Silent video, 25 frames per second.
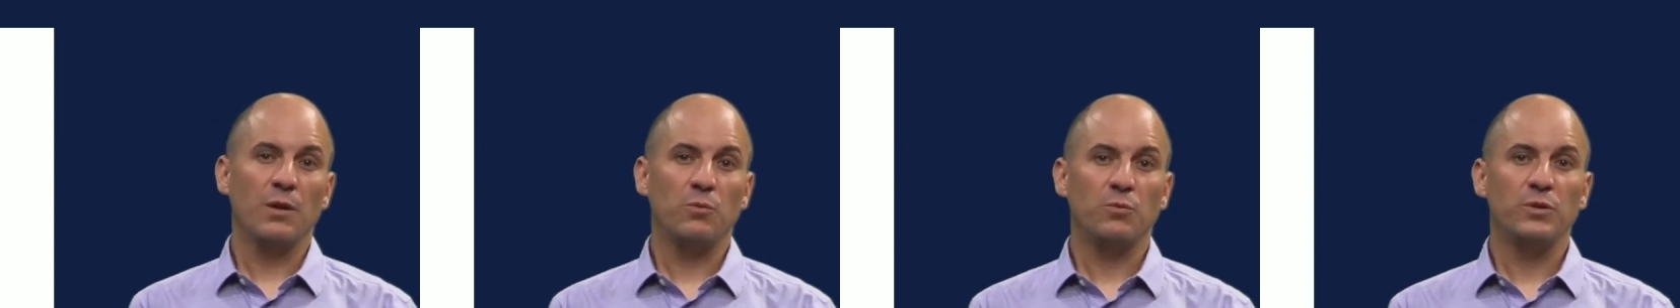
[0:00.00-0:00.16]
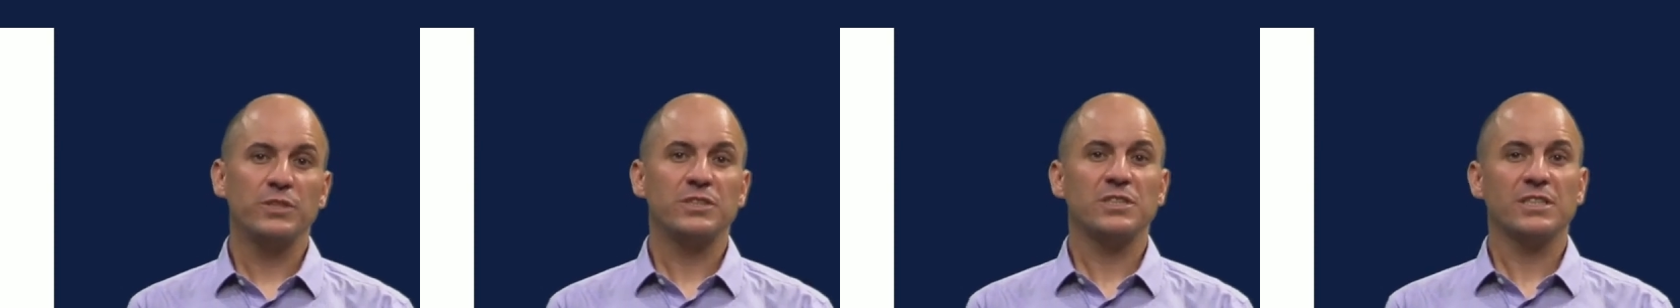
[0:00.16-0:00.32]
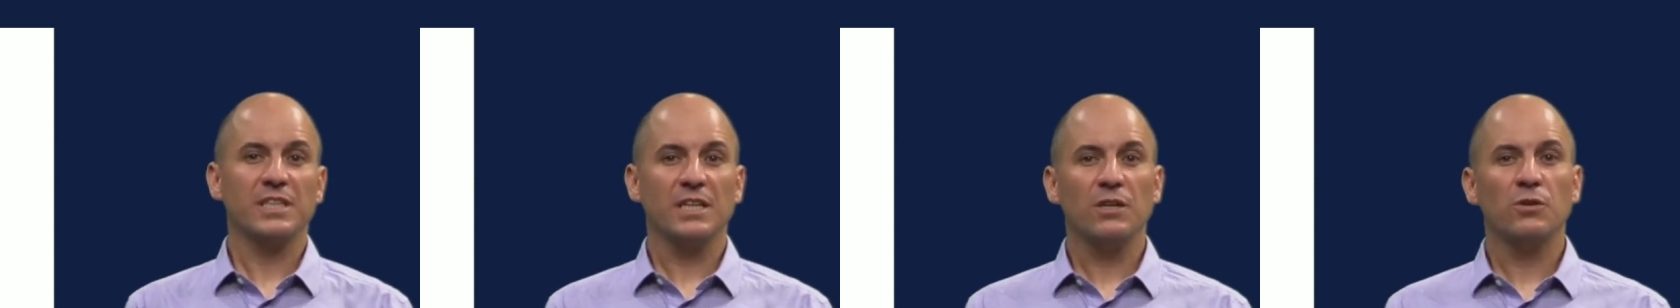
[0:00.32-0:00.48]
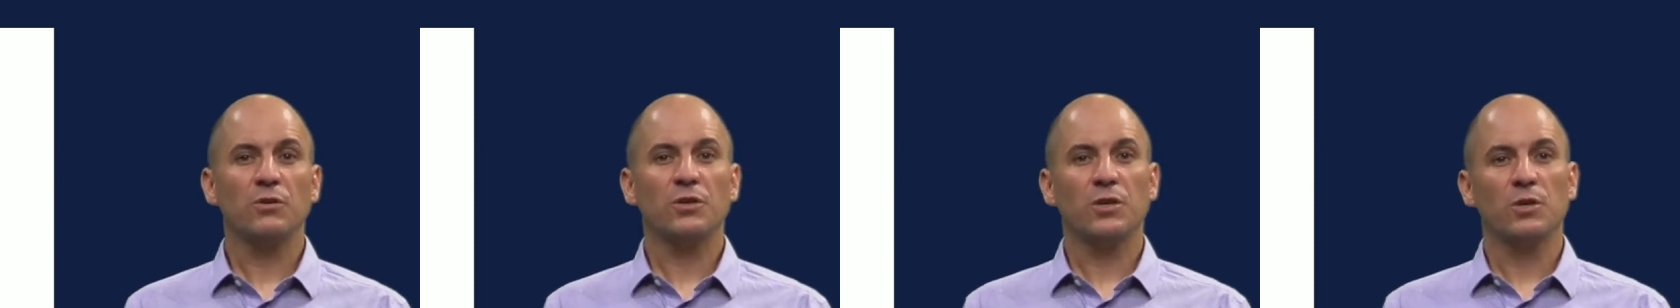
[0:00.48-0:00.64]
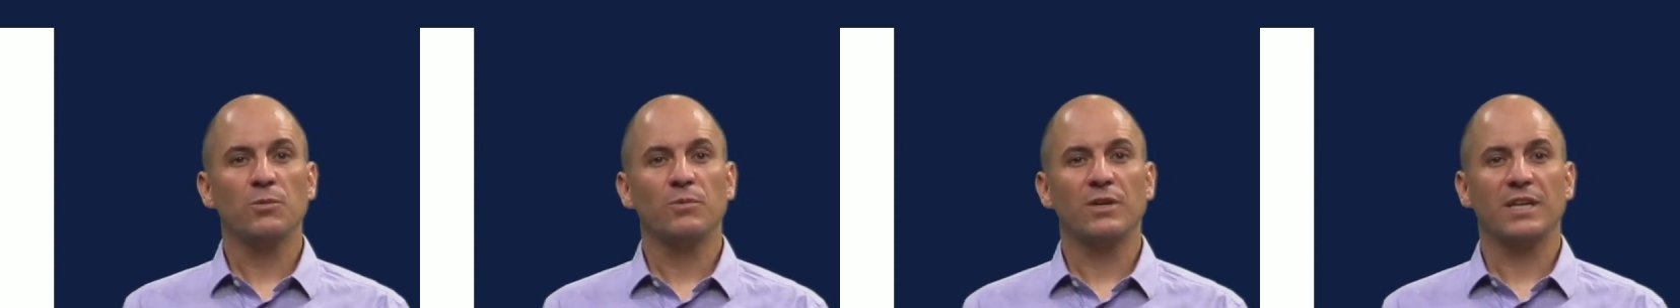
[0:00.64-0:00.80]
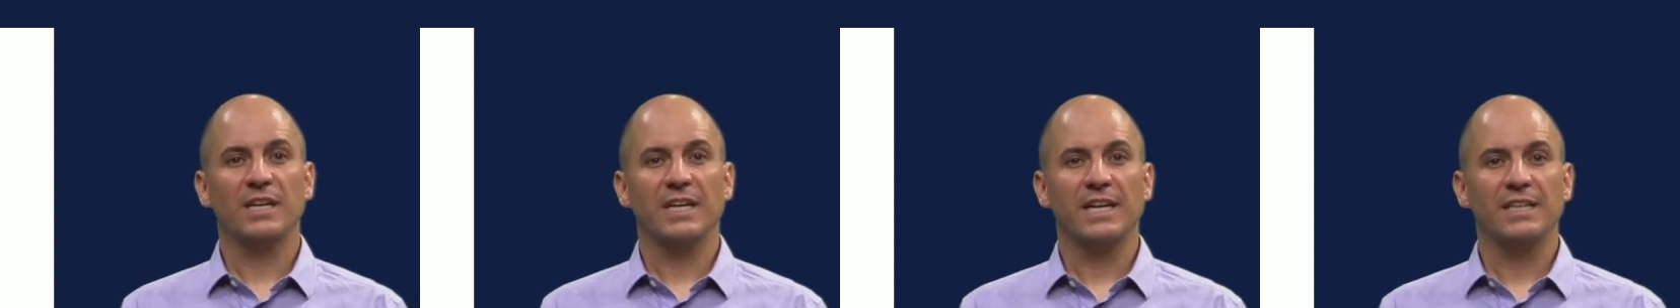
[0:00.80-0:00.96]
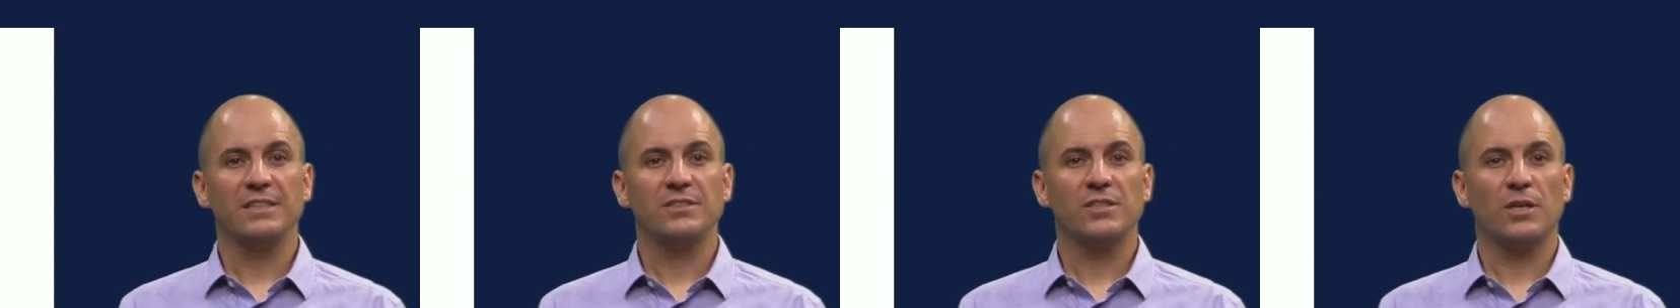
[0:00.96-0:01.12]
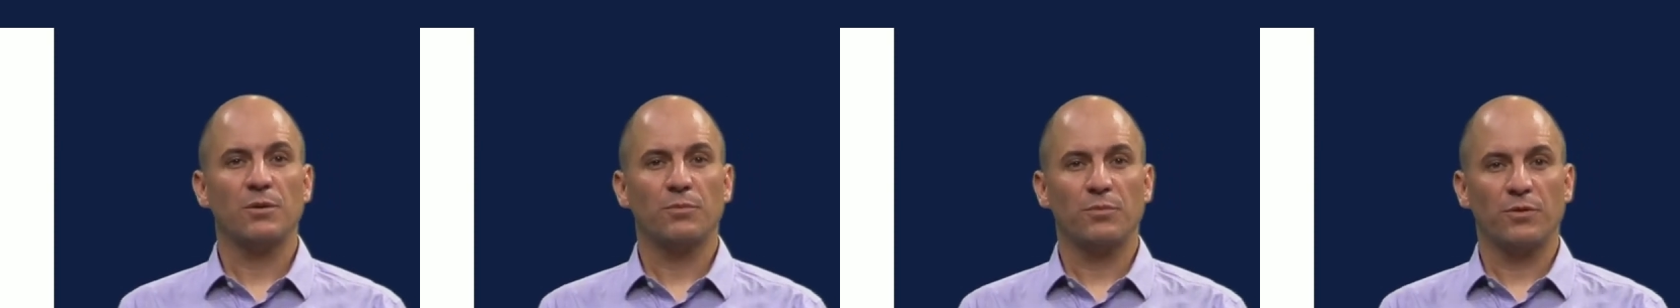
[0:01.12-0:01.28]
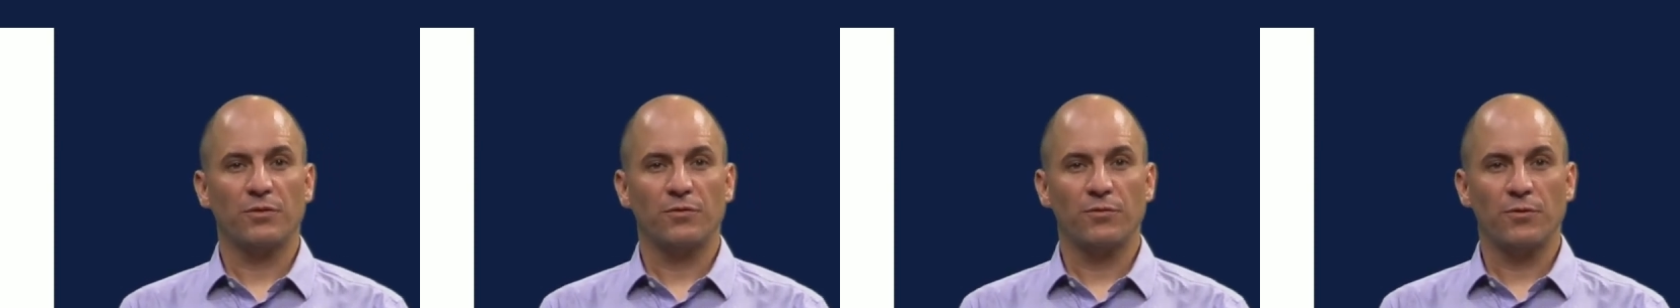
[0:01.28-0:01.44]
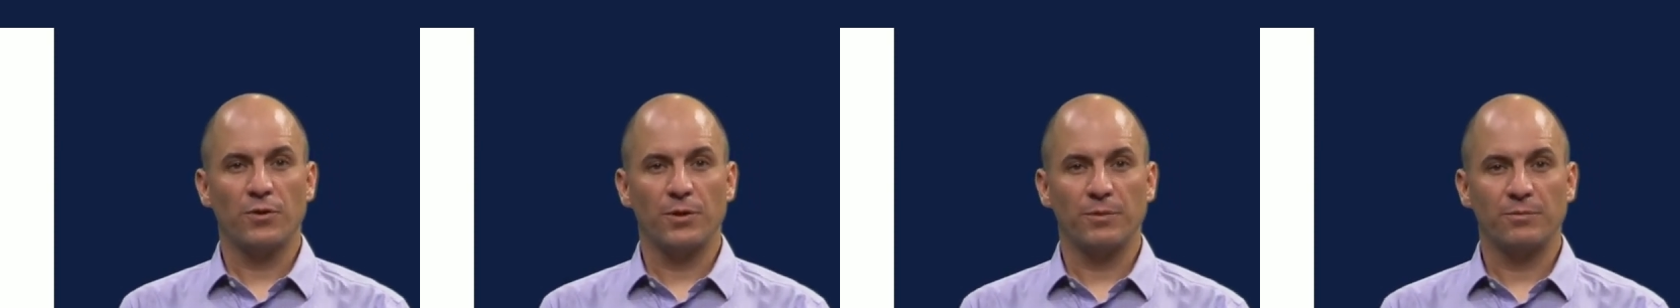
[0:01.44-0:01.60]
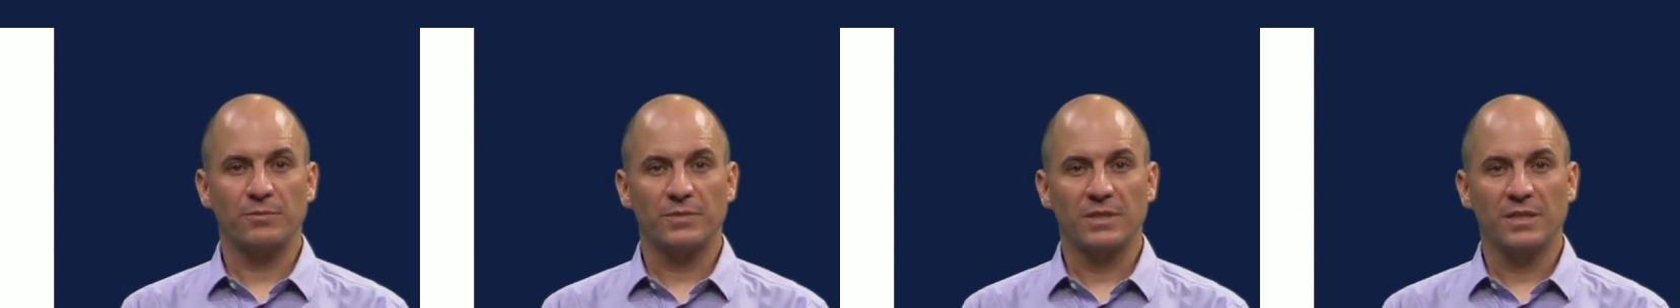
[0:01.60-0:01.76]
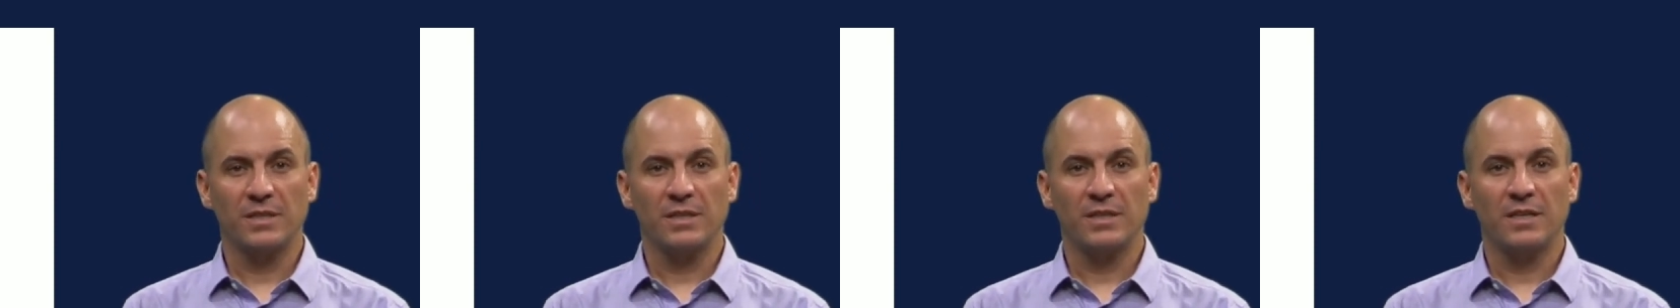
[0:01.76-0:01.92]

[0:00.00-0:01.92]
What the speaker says: which single qubit gates are performed.